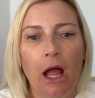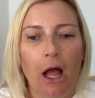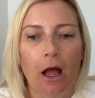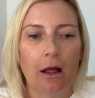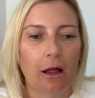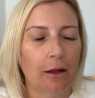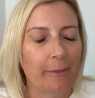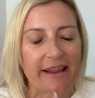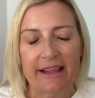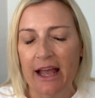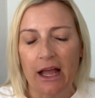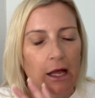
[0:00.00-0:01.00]

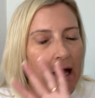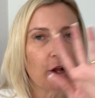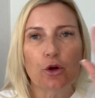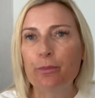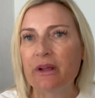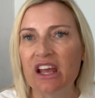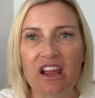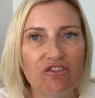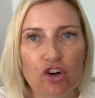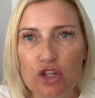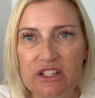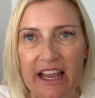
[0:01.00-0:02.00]
Yeah, I could be
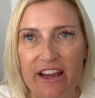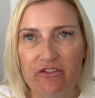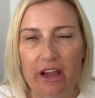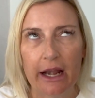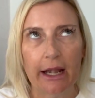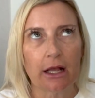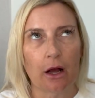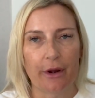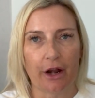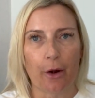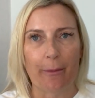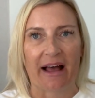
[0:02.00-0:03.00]
here all day really
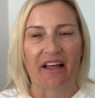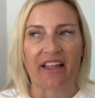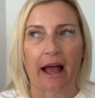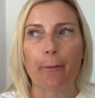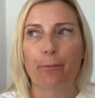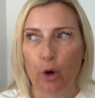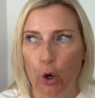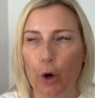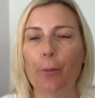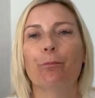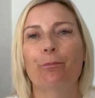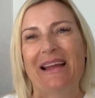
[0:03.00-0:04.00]
going on about that,
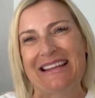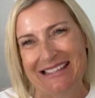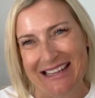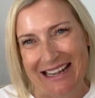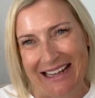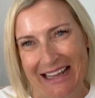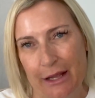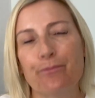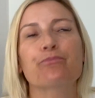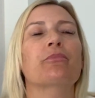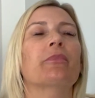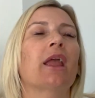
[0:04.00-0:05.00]
but basically
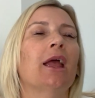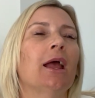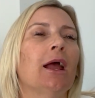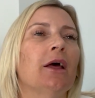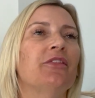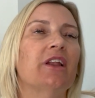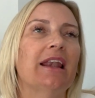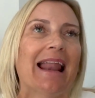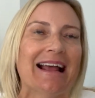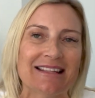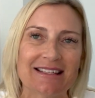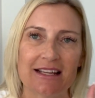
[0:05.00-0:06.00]
the
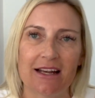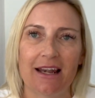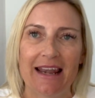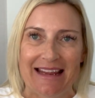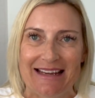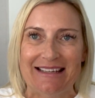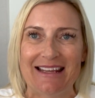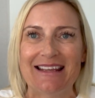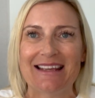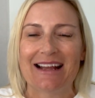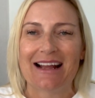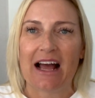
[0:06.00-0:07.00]
last
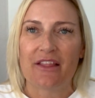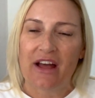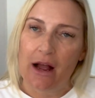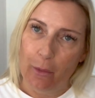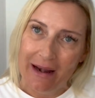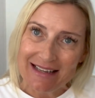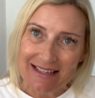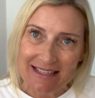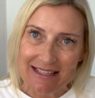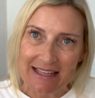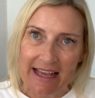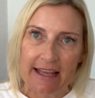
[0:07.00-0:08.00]
lady that I went to
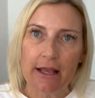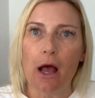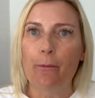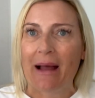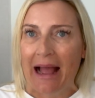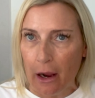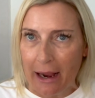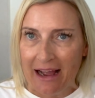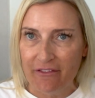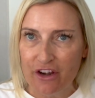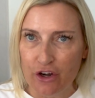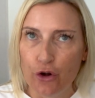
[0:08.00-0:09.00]
see about
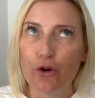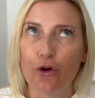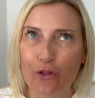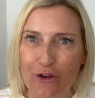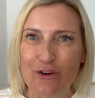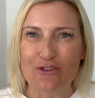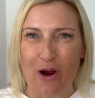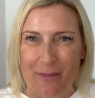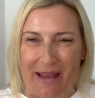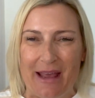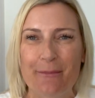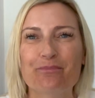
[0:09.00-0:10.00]
having another
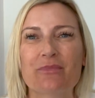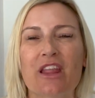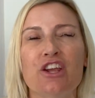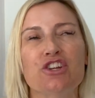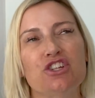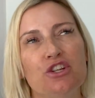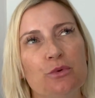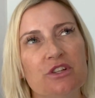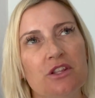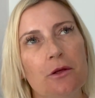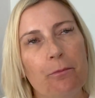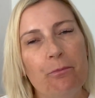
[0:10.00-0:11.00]
grommet, she
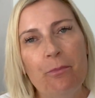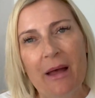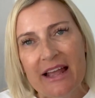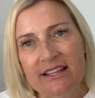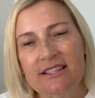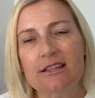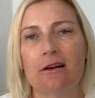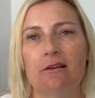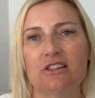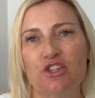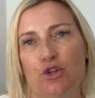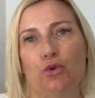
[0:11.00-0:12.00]
was the best
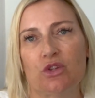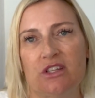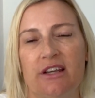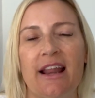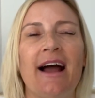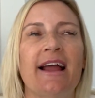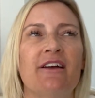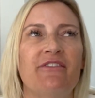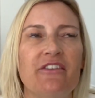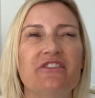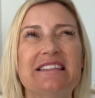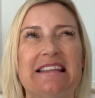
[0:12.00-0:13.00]
consultant I have
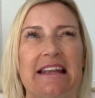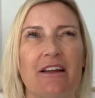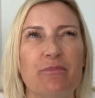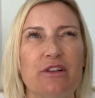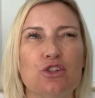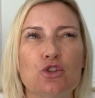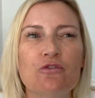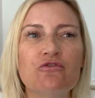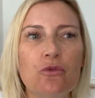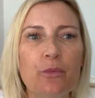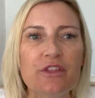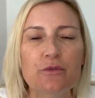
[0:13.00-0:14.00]
ever seen. I've been
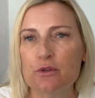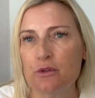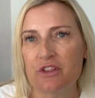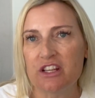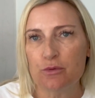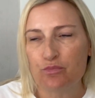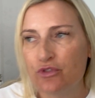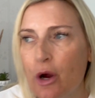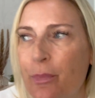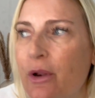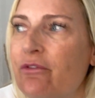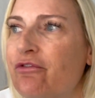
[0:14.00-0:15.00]
suffering with this
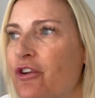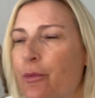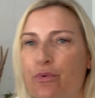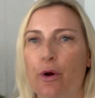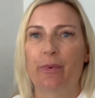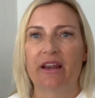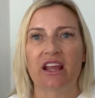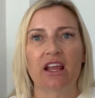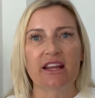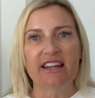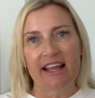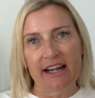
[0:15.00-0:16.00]
problem for
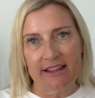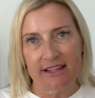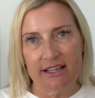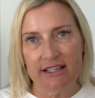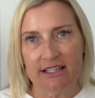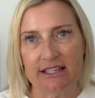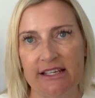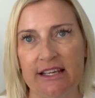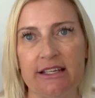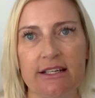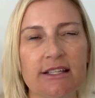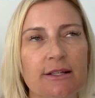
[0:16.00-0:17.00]
probably nearly 30
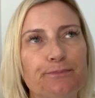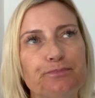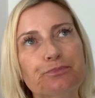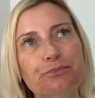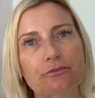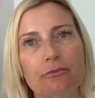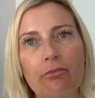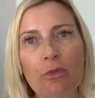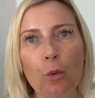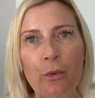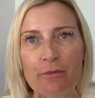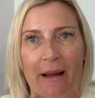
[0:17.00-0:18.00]
years
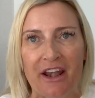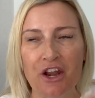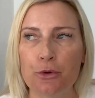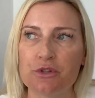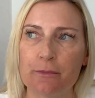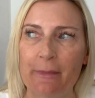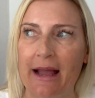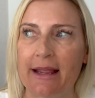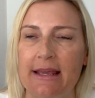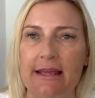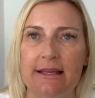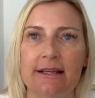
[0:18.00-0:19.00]
with my nose and
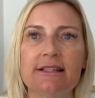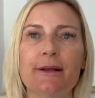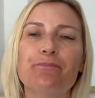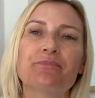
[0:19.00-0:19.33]
my ears,